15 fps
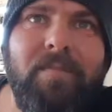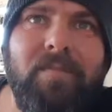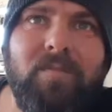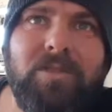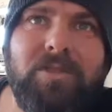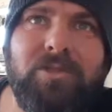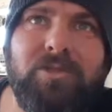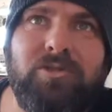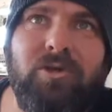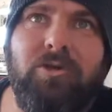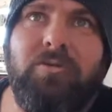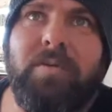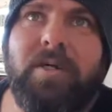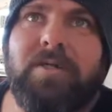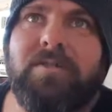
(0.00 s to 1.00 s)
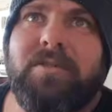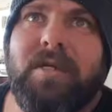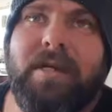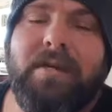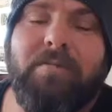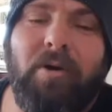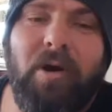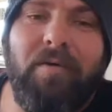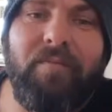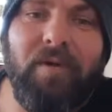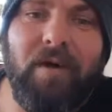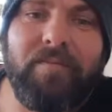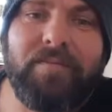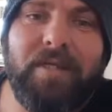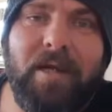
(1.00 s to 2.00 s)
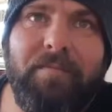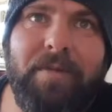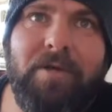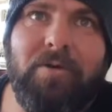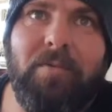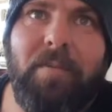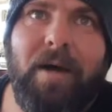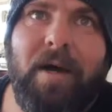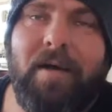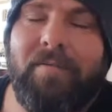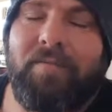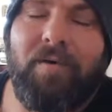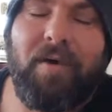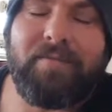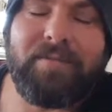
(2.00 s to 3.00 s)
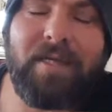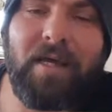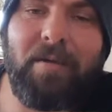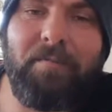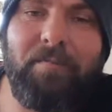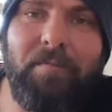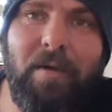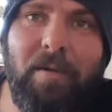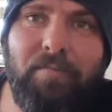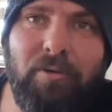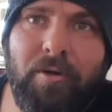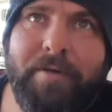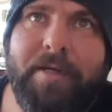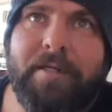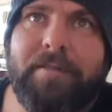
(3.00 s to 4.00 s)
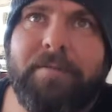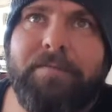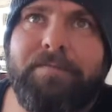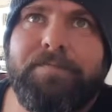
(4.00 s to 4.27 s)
Which is true, because you're going to buy a 5-star meal, but a 5-star product.